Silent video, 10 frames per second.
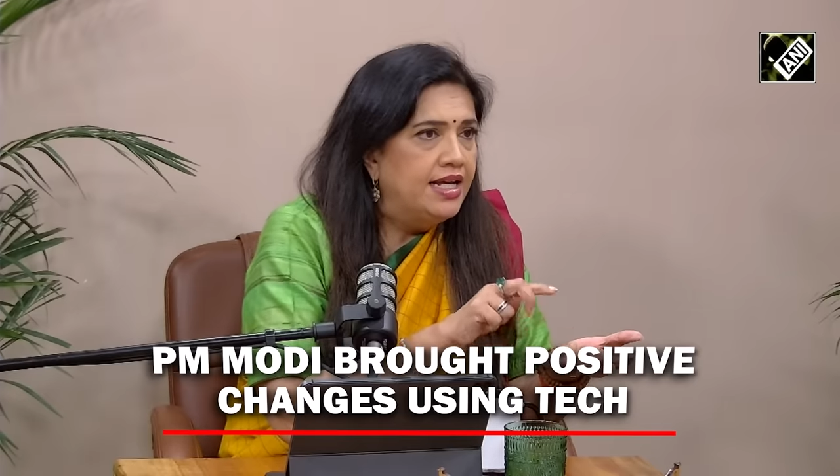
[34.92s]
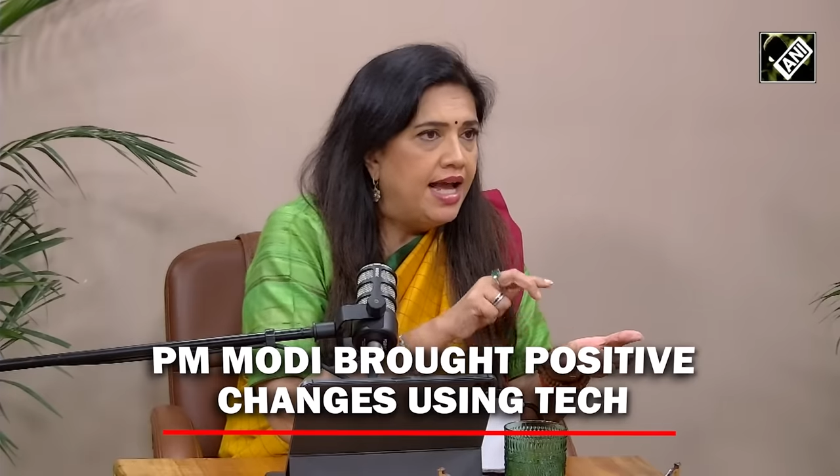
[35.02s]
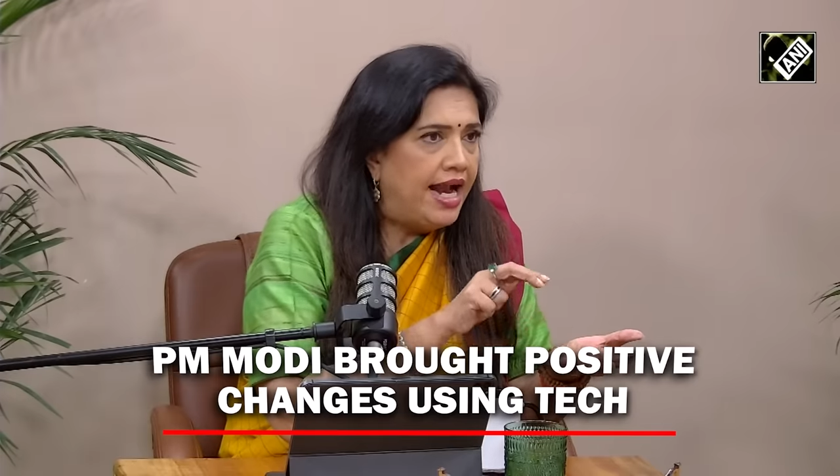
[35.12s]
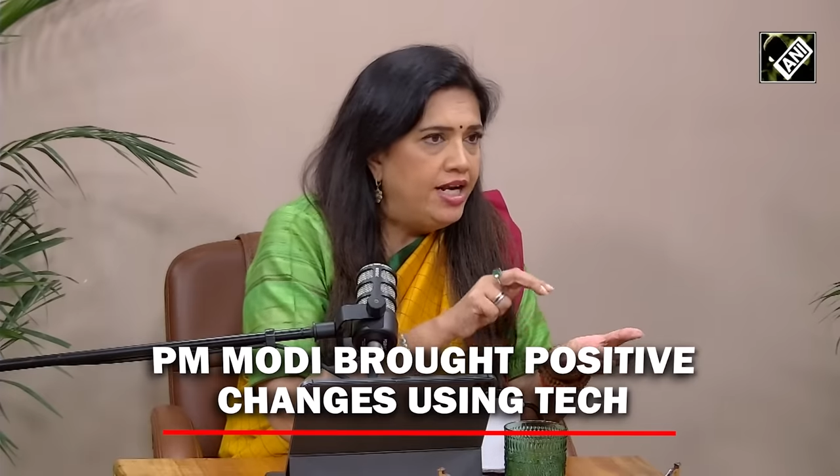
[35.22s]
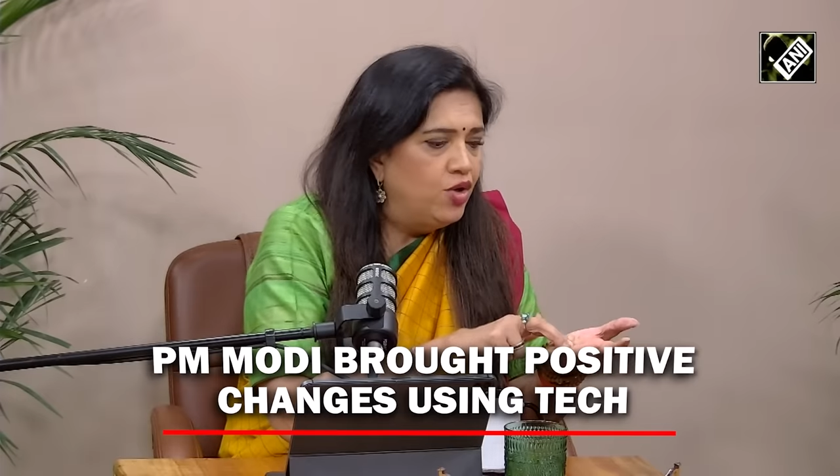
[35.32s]

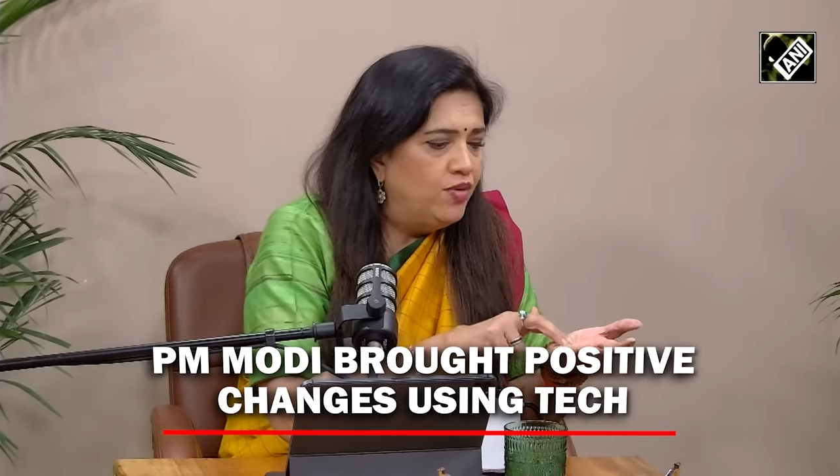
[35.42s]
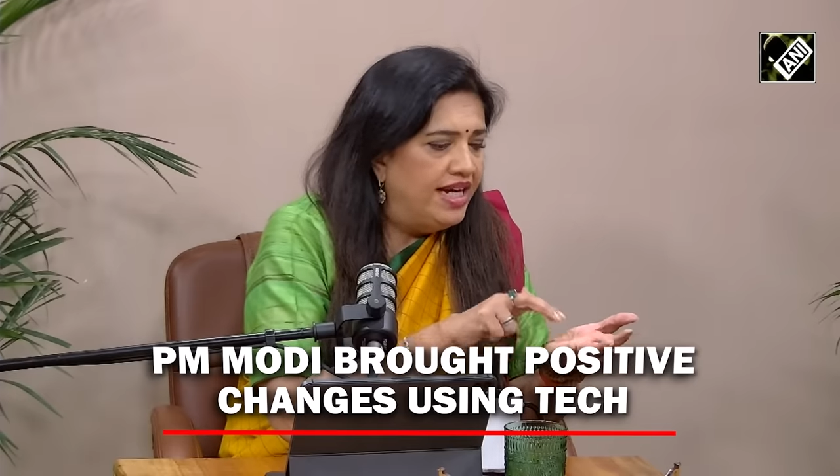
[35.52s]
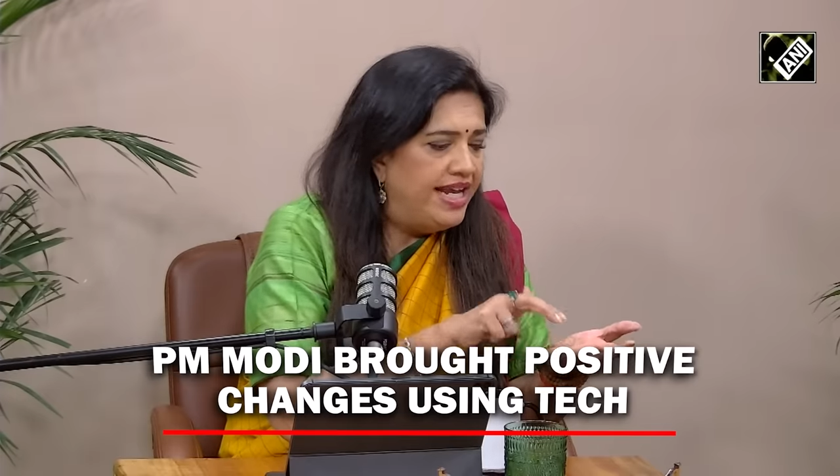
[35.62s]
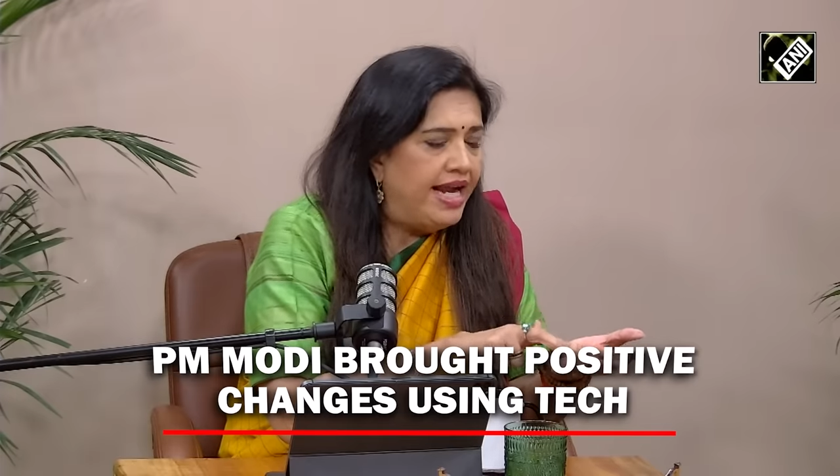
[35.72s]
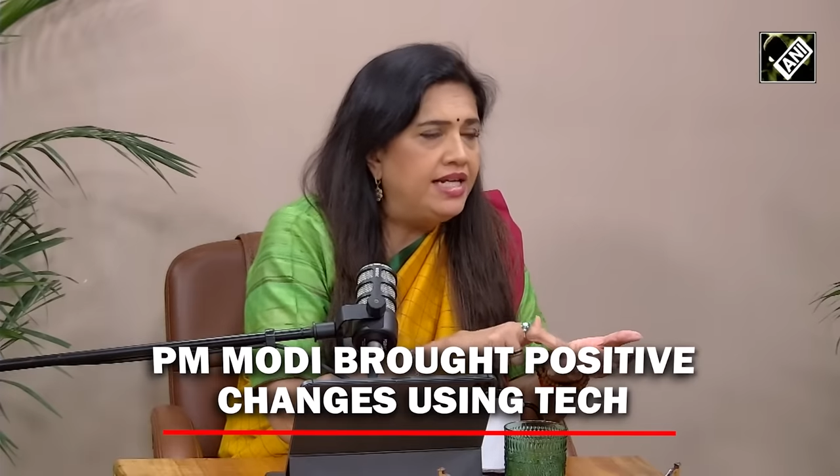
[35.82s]
And you will
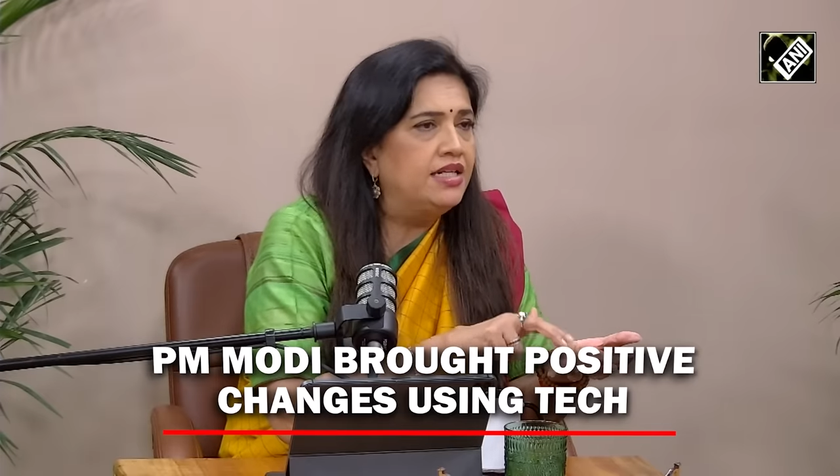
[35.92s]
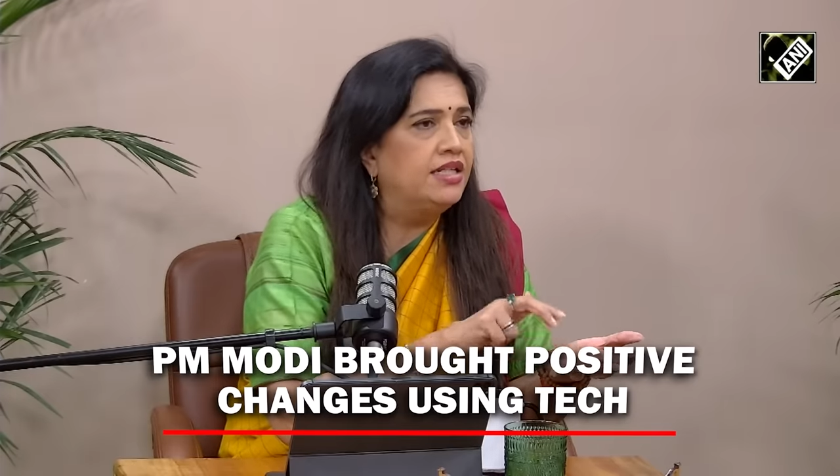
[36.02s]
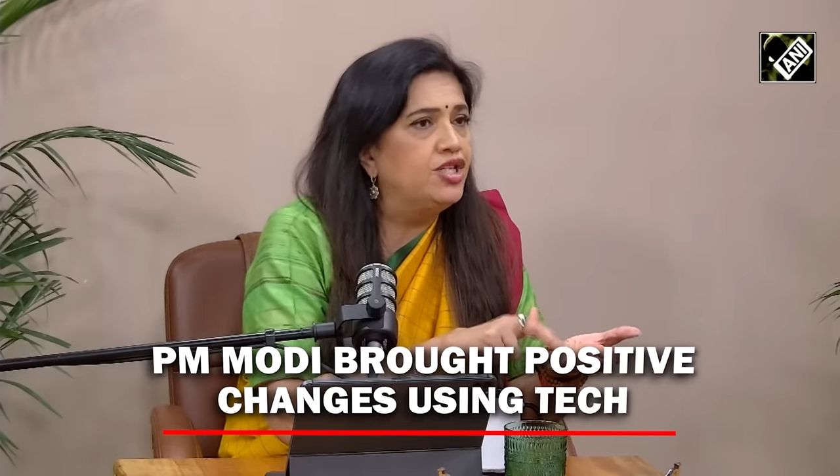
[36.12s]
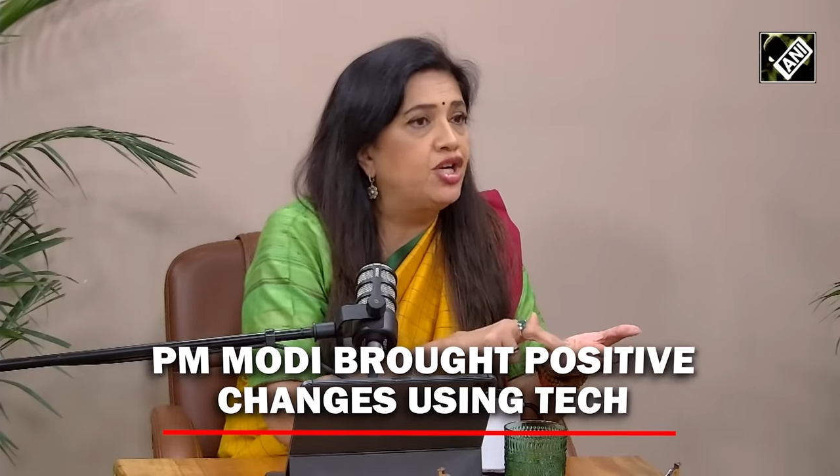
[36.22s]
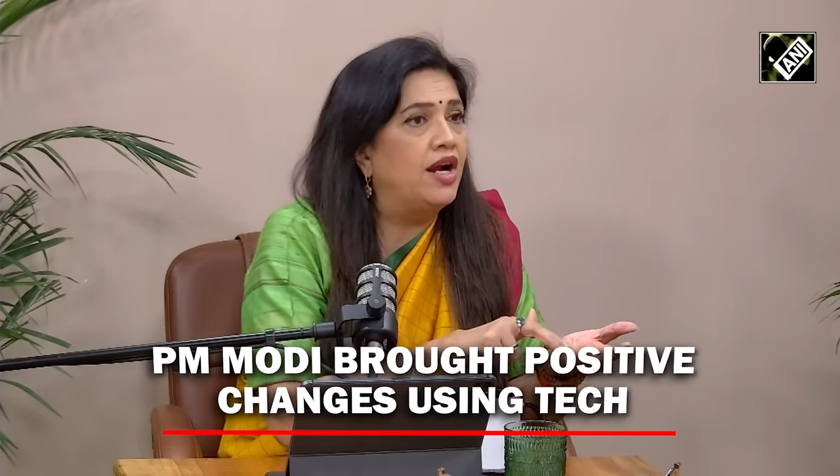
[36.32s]
get
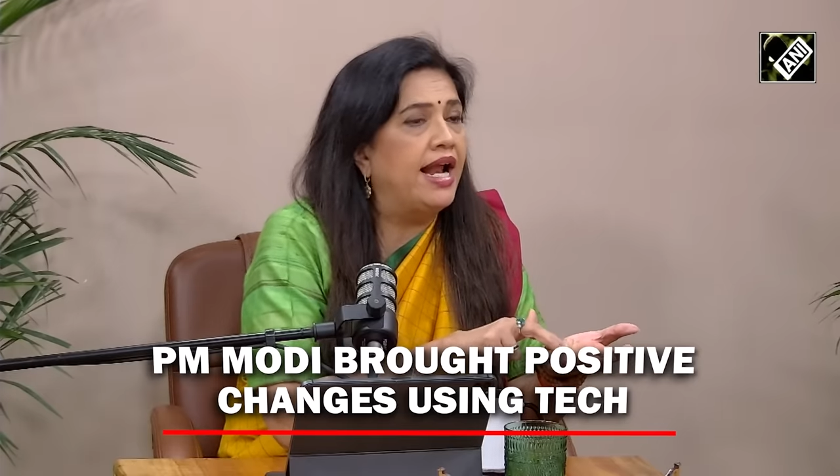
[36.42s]
the shot.